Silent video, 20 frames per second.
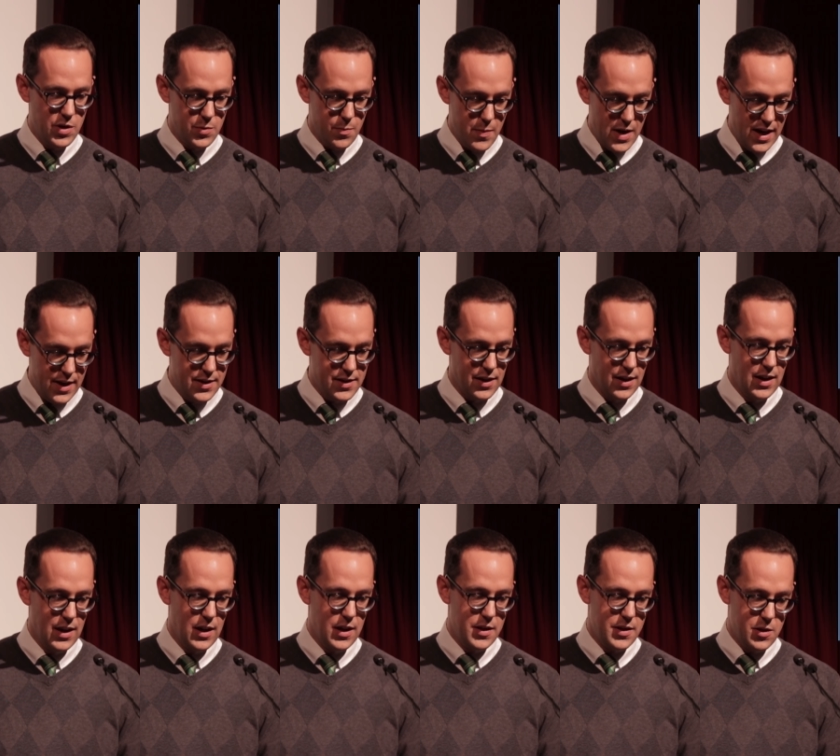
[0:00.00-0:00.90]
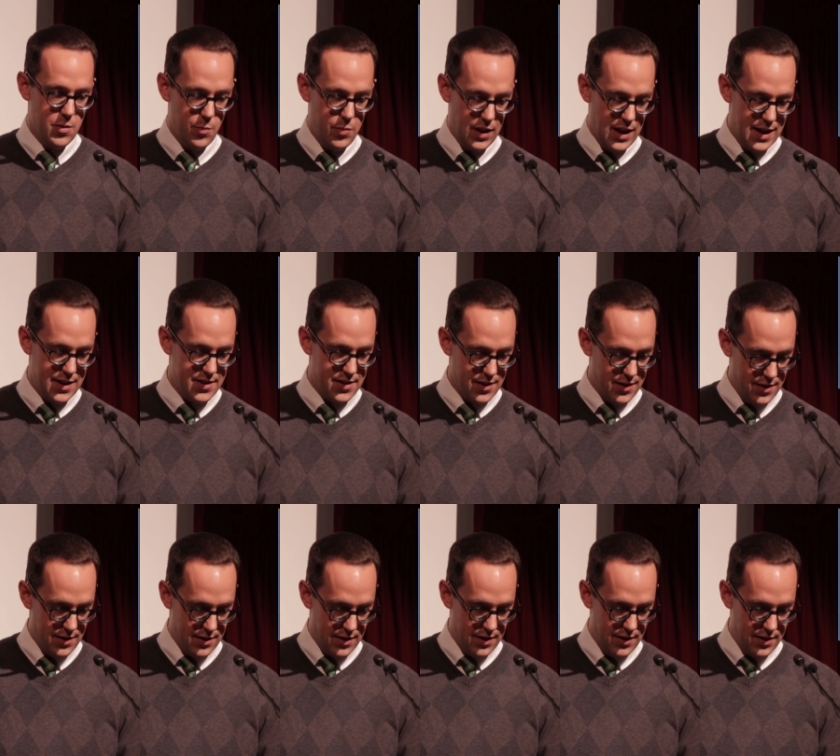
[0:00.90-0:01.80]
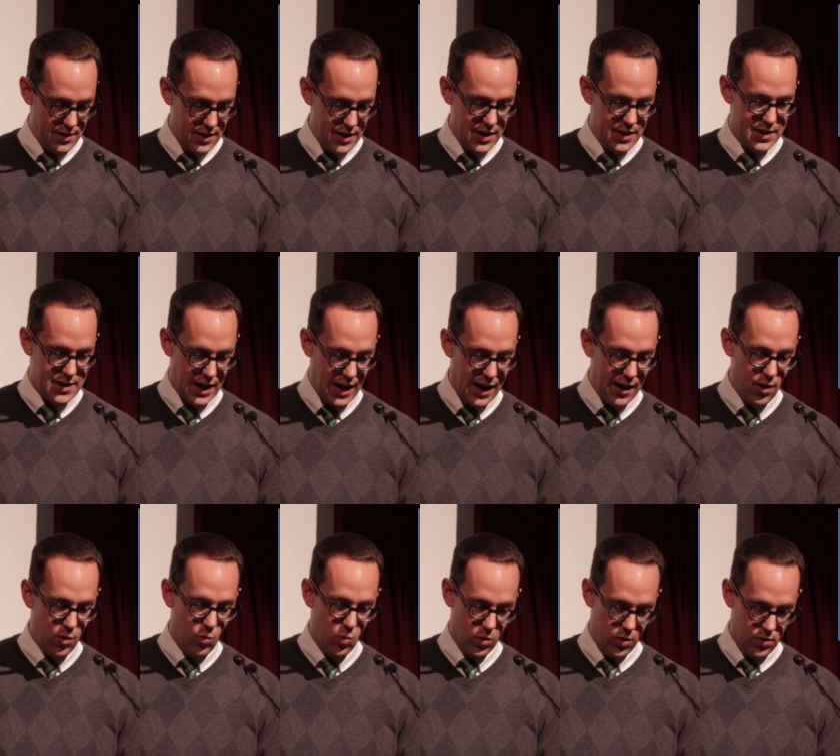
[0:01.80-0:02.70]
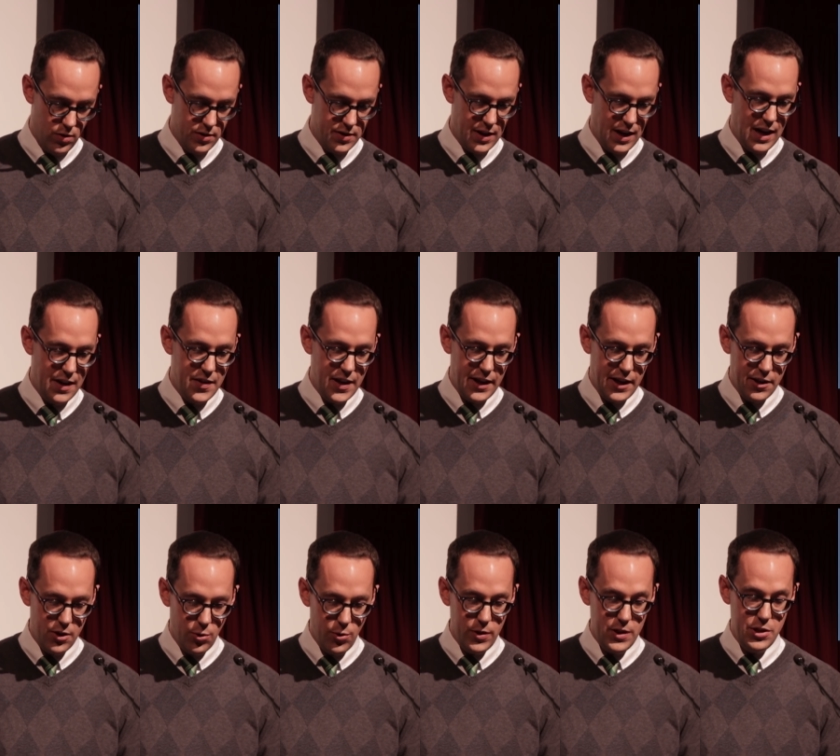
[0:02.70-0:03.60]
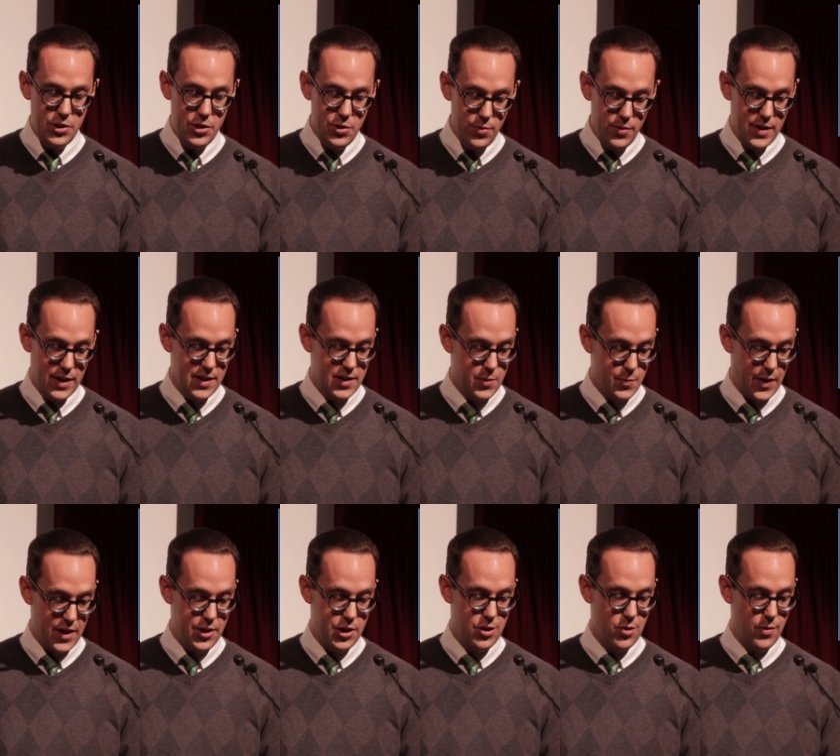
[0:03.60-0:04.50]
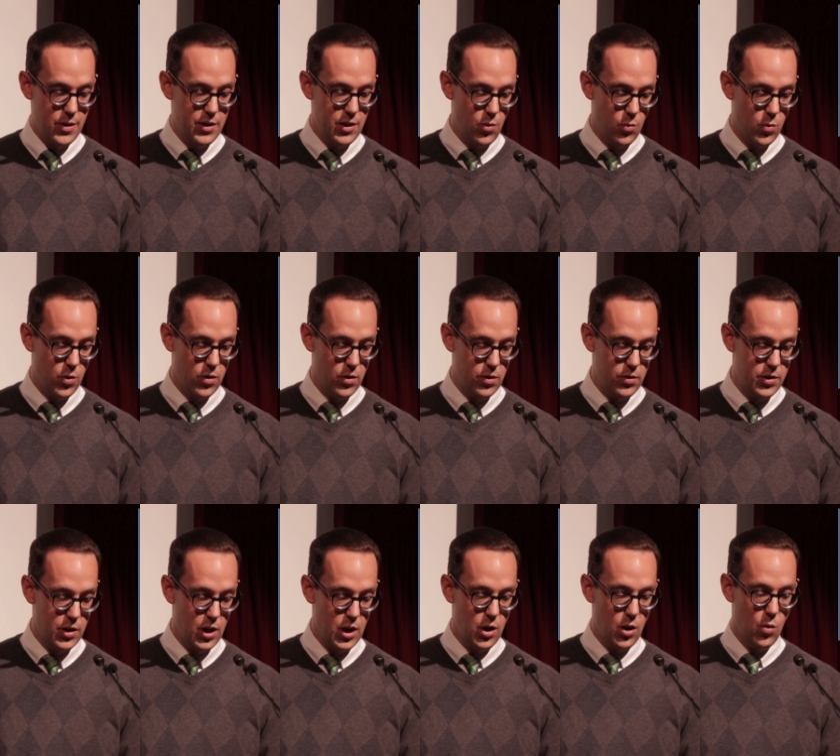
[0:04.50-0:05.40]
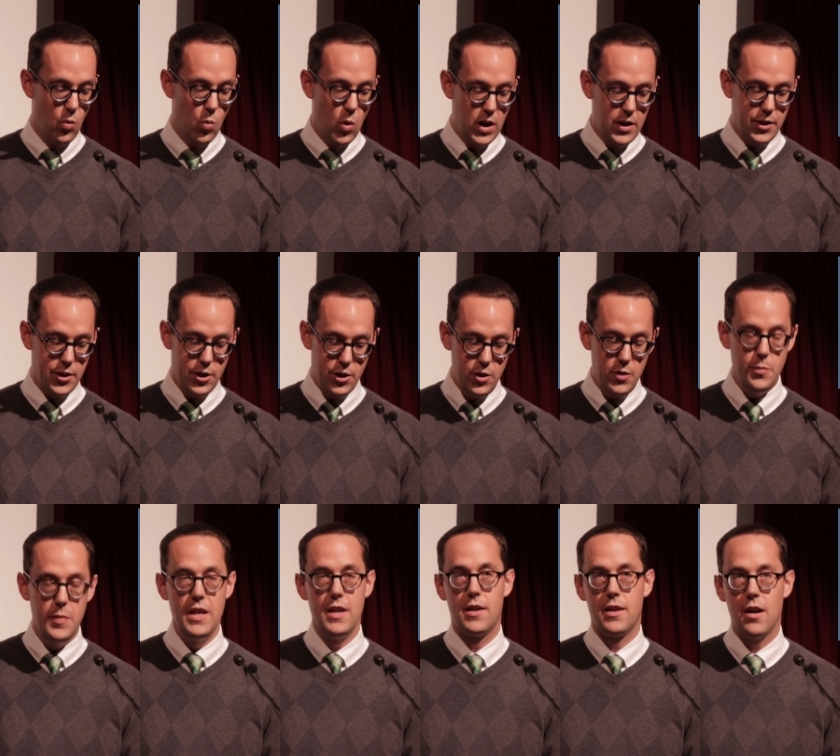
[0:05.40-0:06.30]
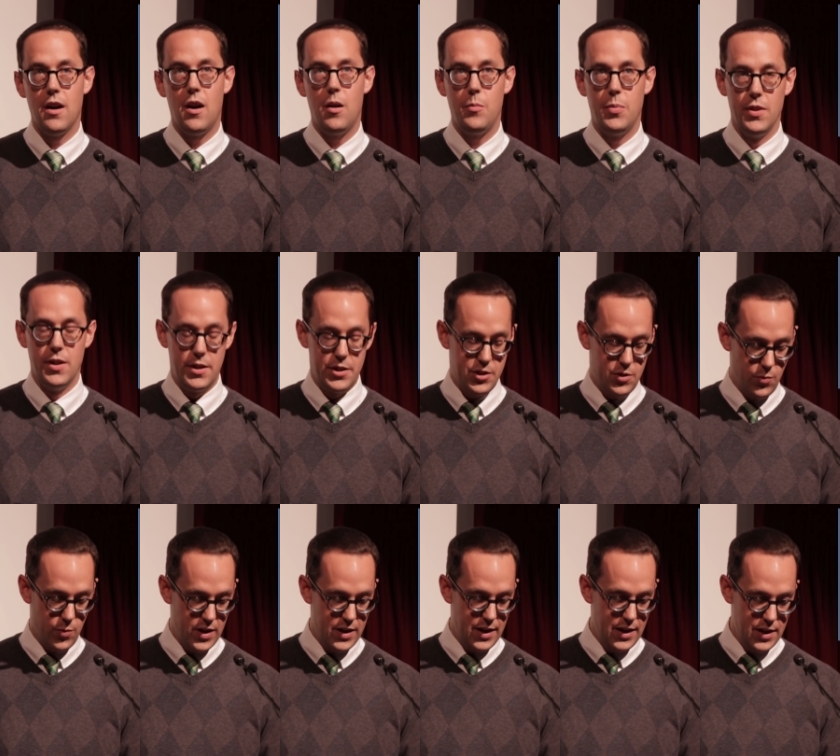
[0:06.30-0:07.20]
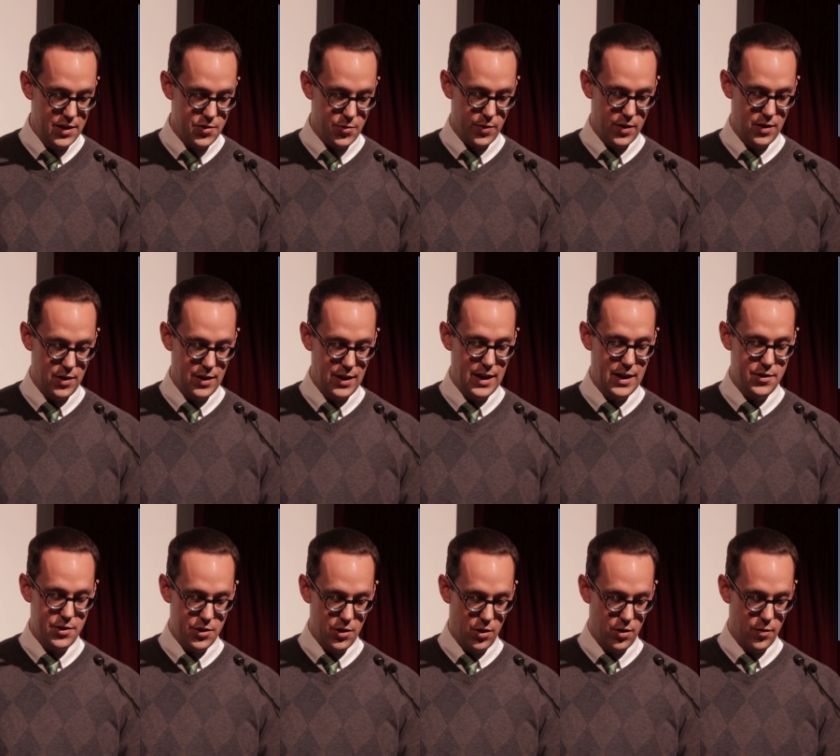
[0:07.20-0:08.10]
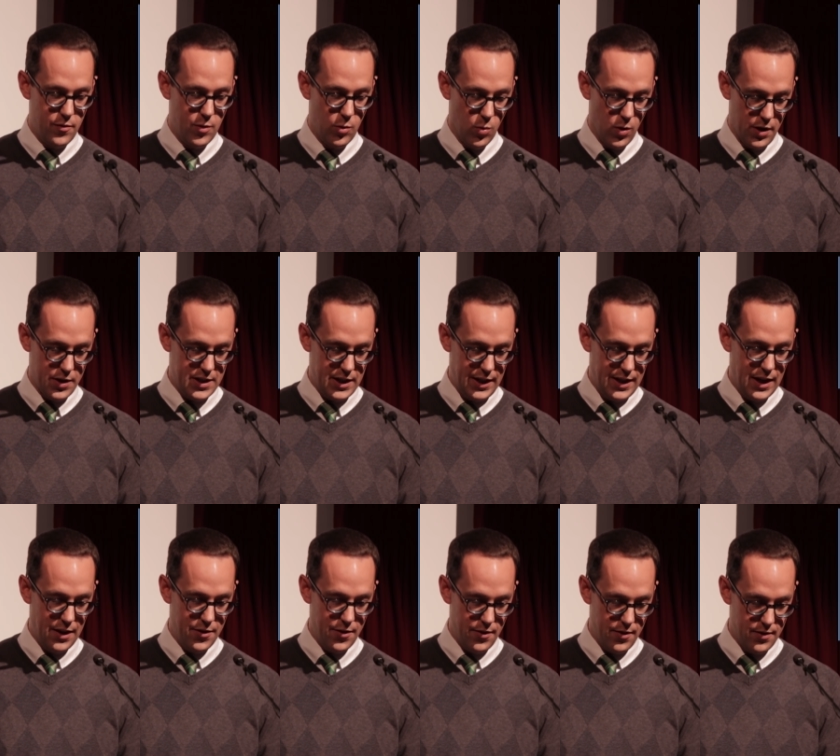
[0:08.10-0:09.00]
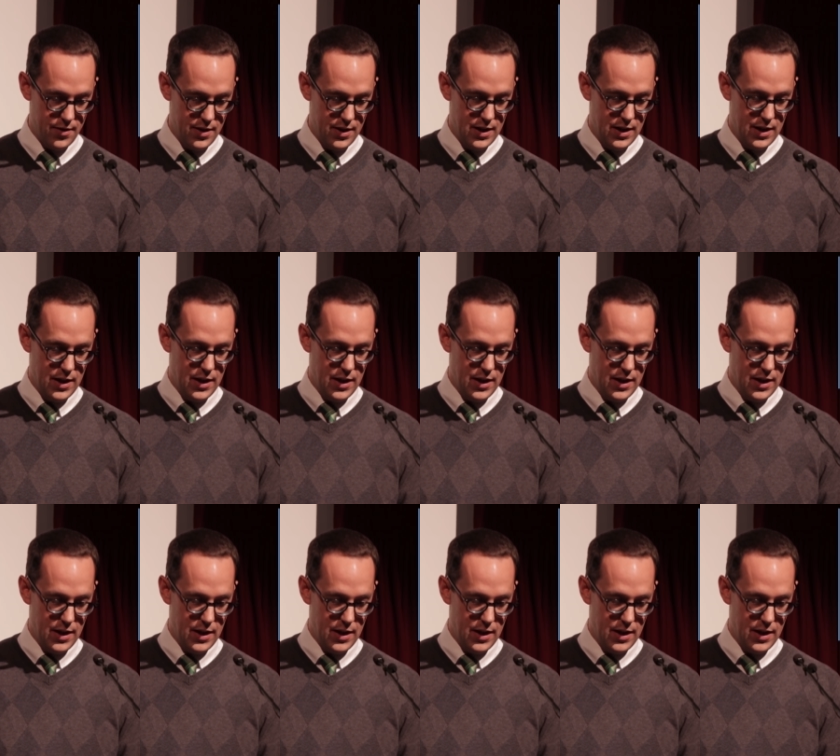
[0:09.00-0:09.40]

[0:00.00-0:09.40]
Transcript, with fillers: was meant to bless the entire world, and they could only do this by showing the world what could be accomplished when Israel and Jehovah worked together.